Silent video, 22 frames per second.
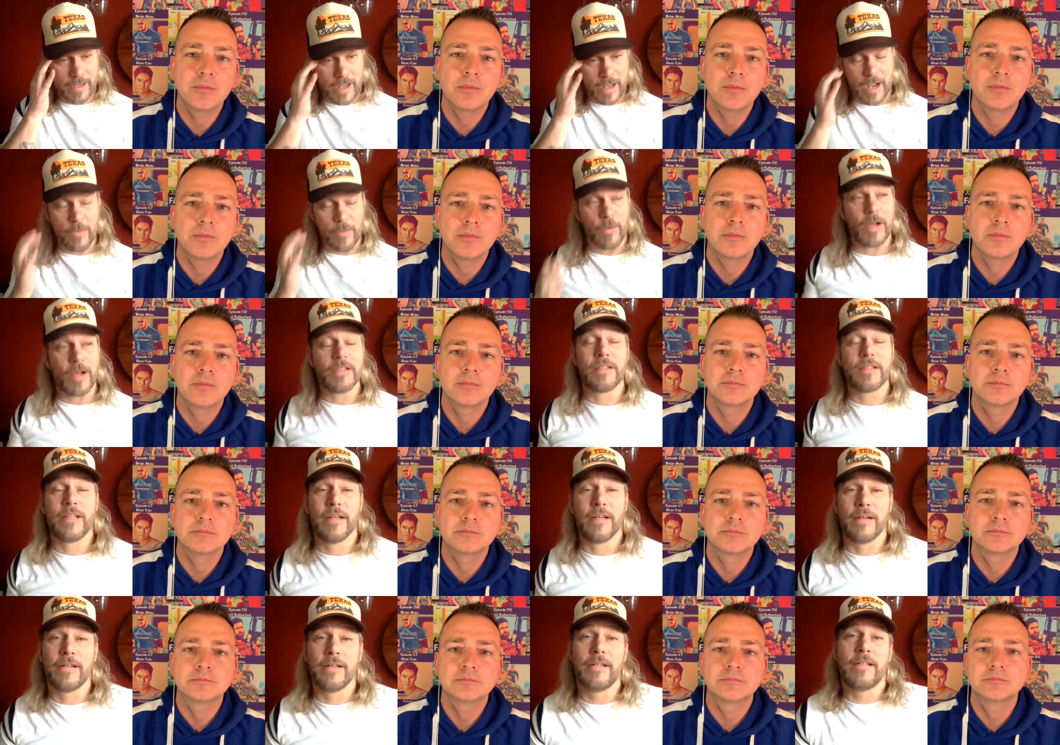Speaker 1: I was
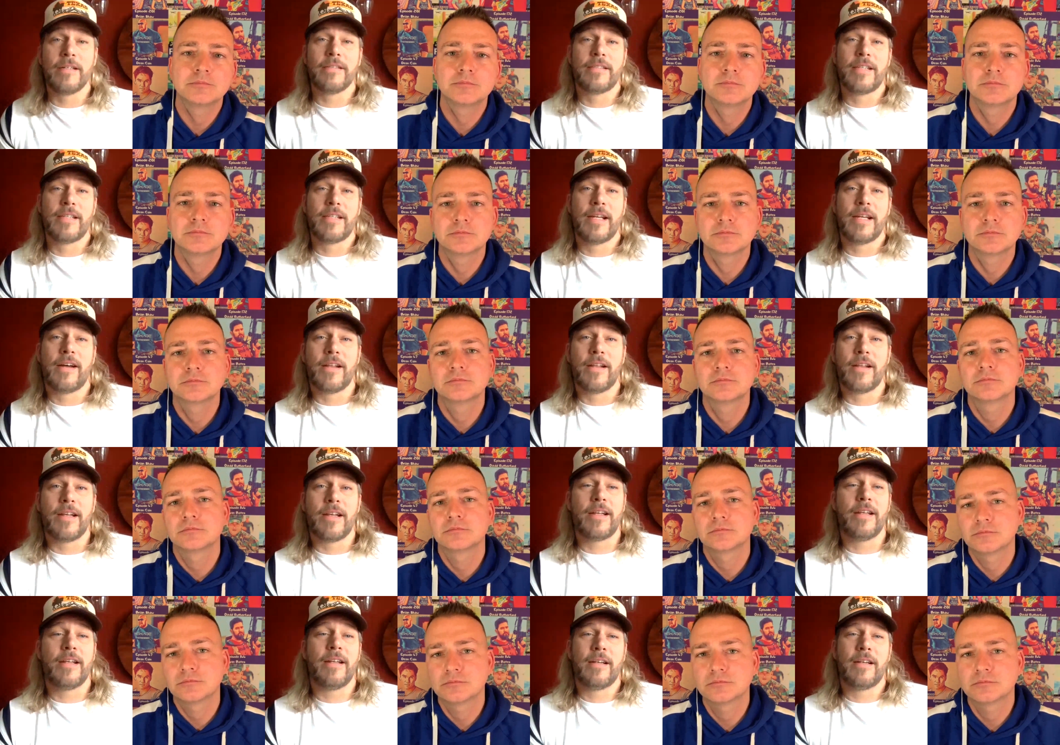here in town, and
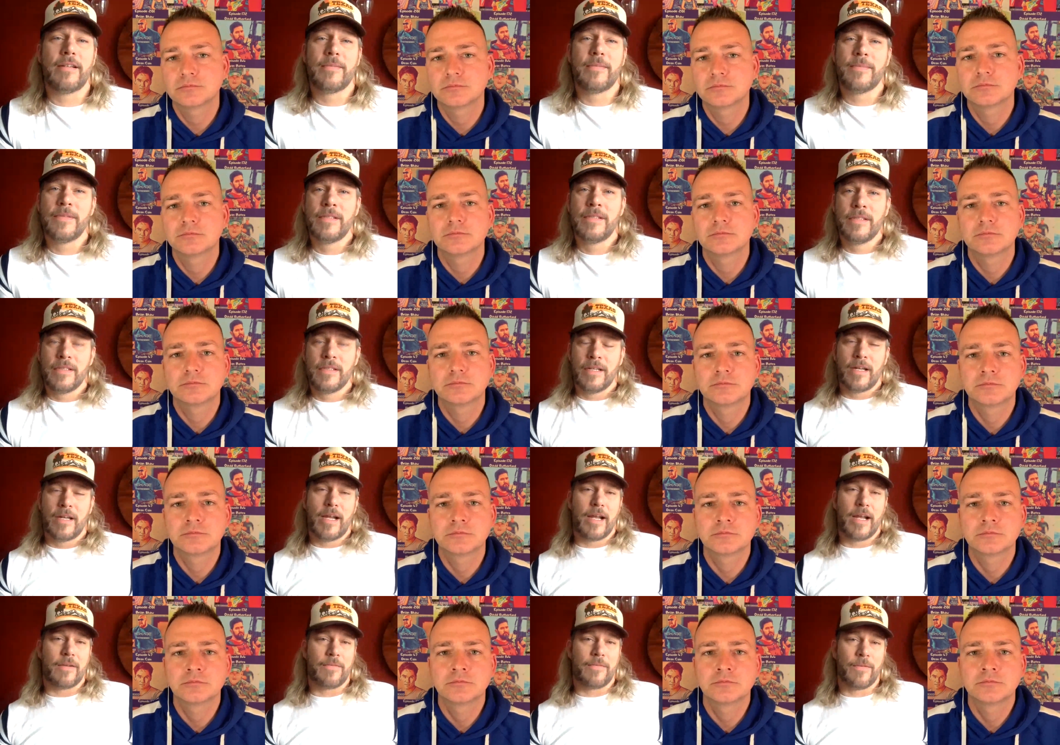I um,
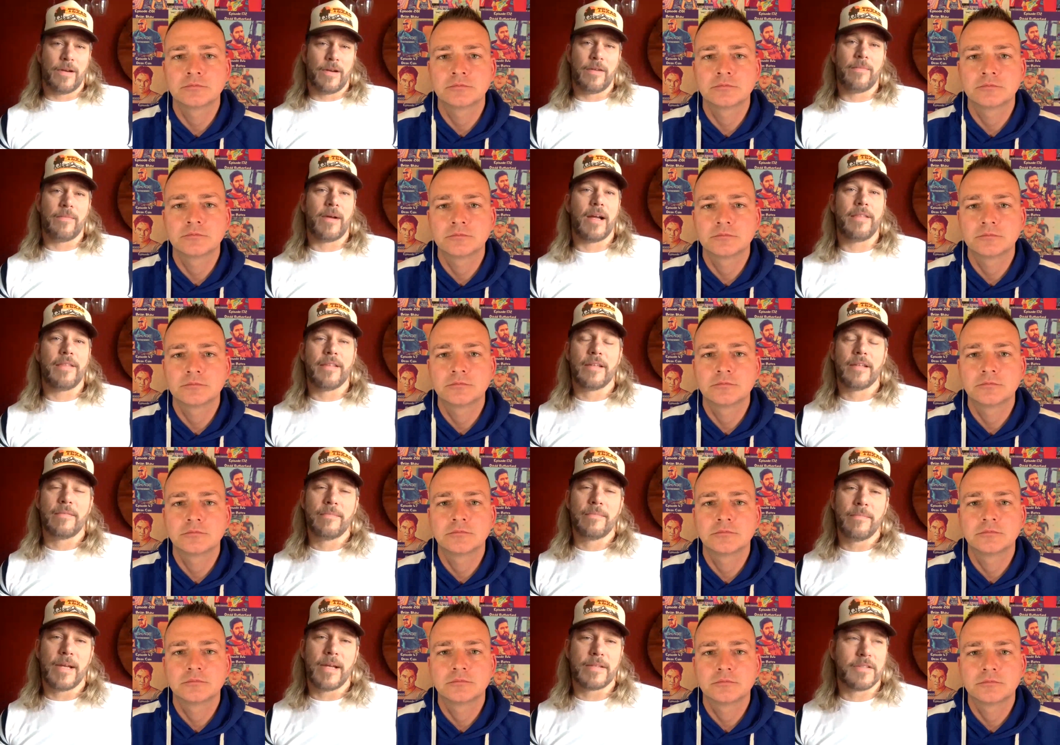I had a friend of mine
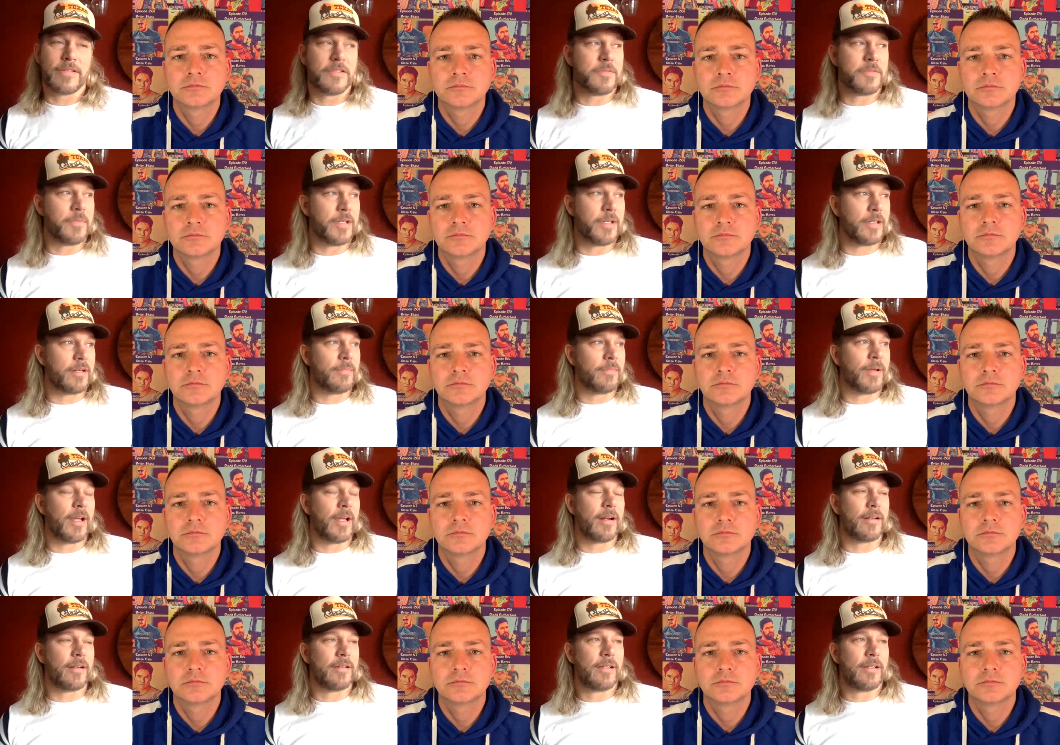that messaged me at
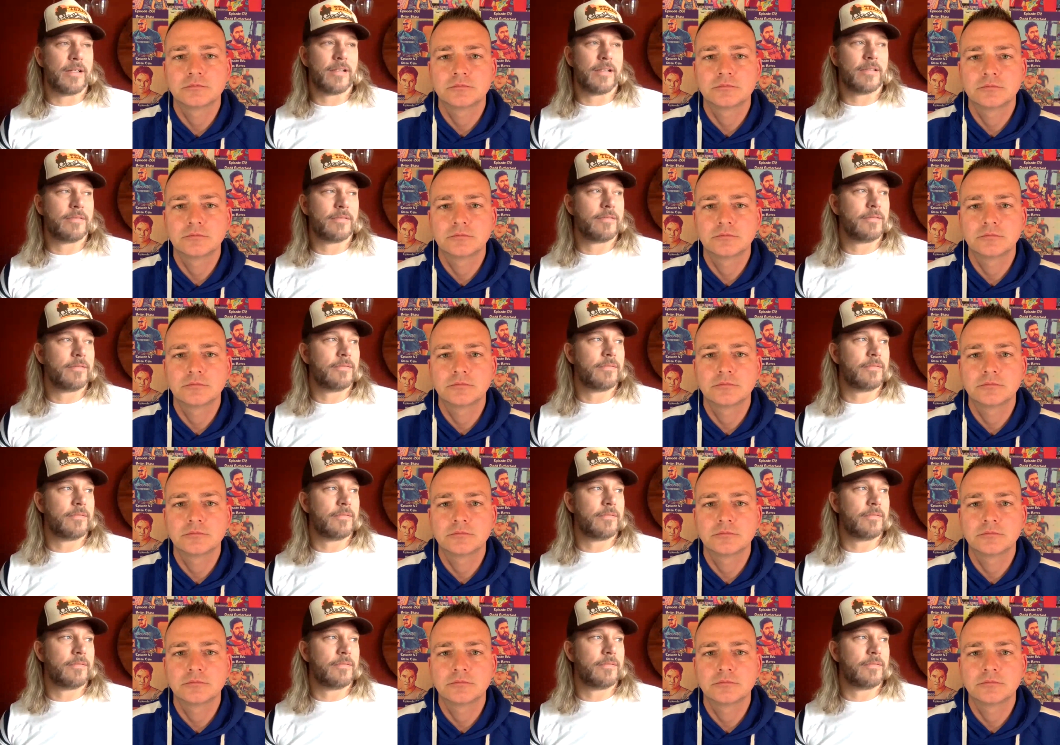about uh,